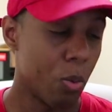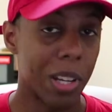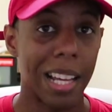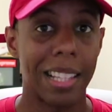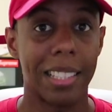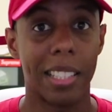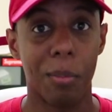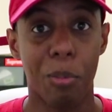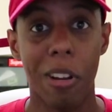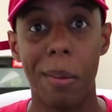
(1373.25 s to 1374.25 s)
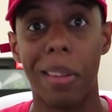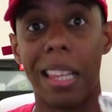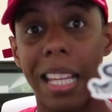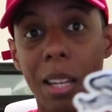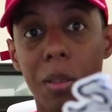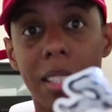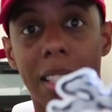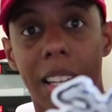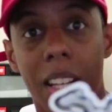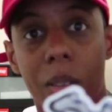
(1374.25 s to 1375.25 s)
We got the Supreme Liquid
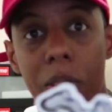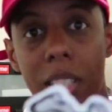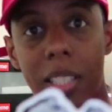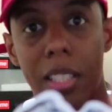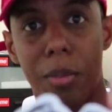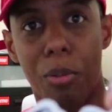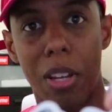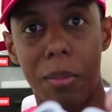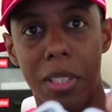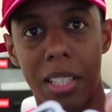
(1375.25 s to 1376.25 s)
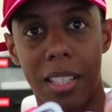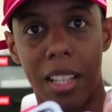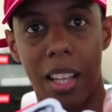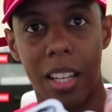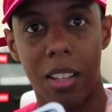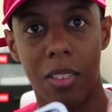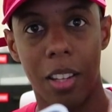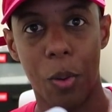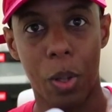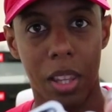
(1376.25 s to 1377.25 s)
sticker, which is Supreme just in like no
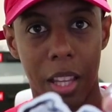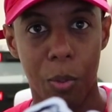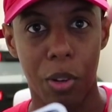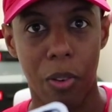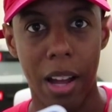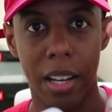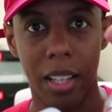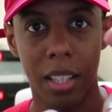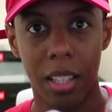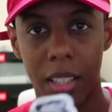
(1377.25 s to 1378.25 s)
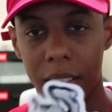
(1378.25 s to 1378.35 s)
liquid writing.